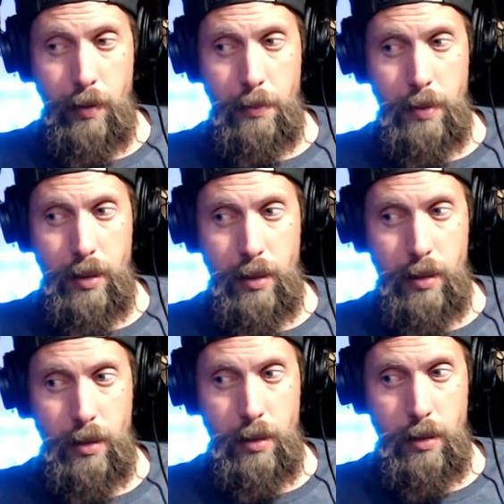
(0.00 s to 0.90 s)
That would have
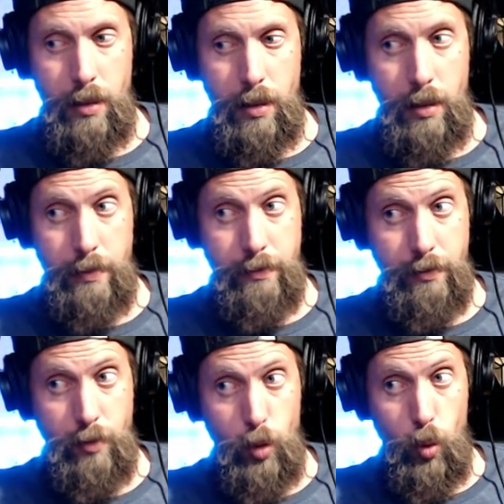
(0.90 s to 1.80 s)
been a, a
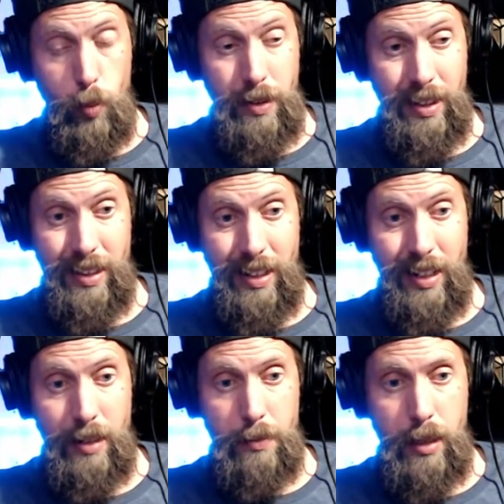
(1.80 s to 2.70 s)
fluke and
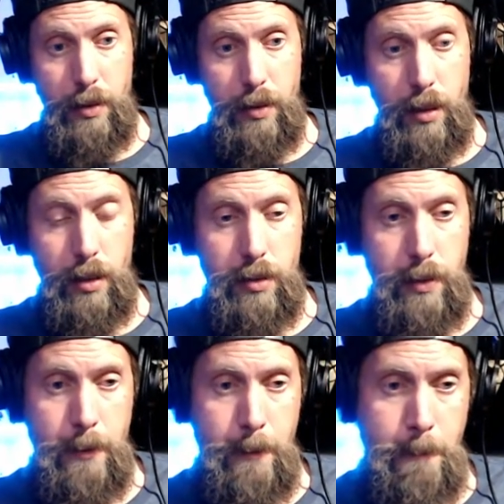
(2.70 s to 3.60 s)
a lot of money
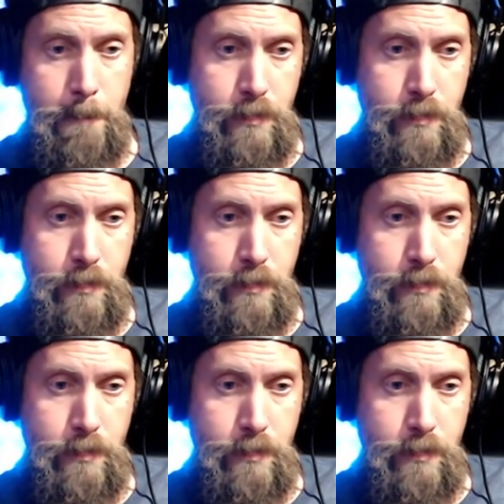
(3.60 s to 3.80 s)
lost.